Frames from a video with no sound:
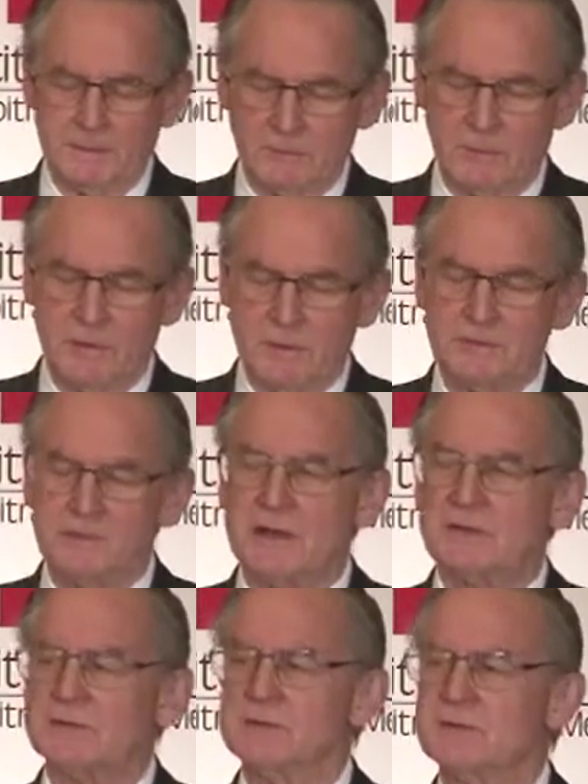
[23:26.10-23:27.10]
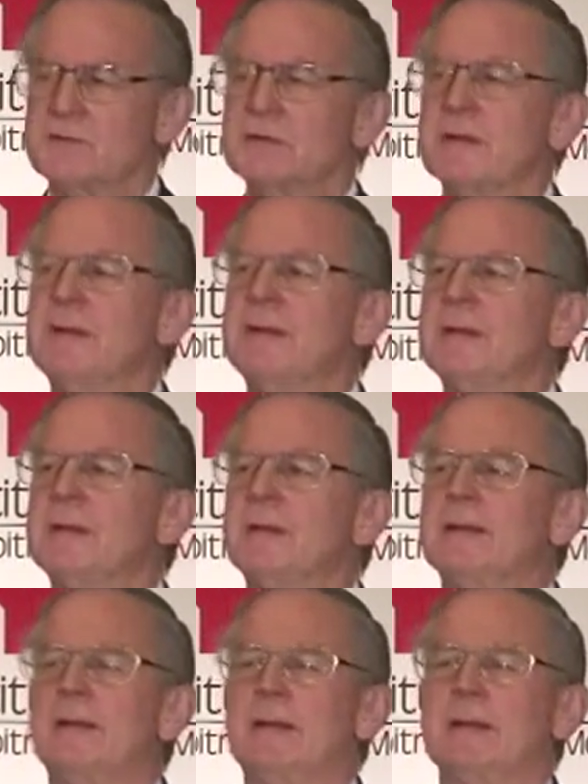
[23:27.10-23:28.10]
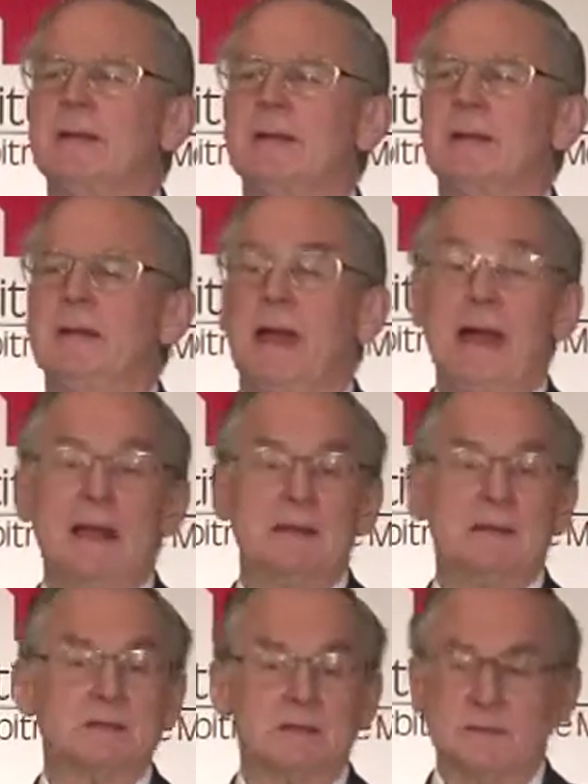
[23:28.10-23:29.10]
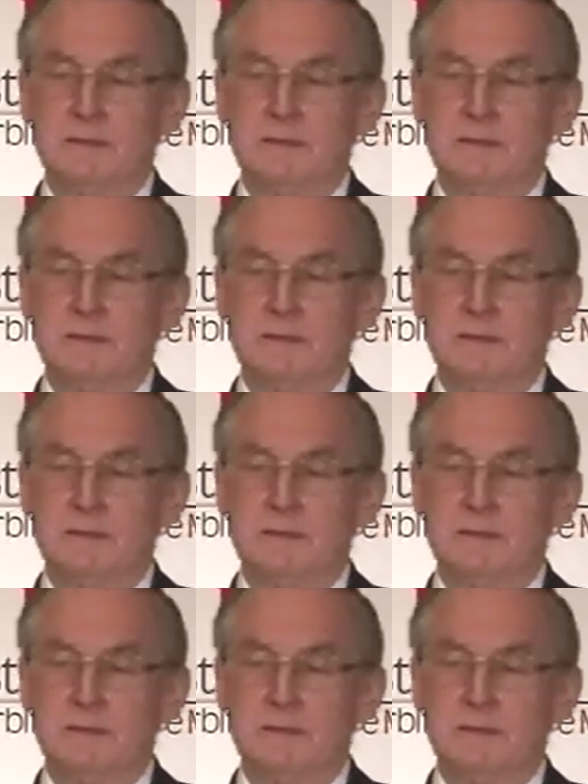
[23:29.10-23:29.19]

Court of Justice, as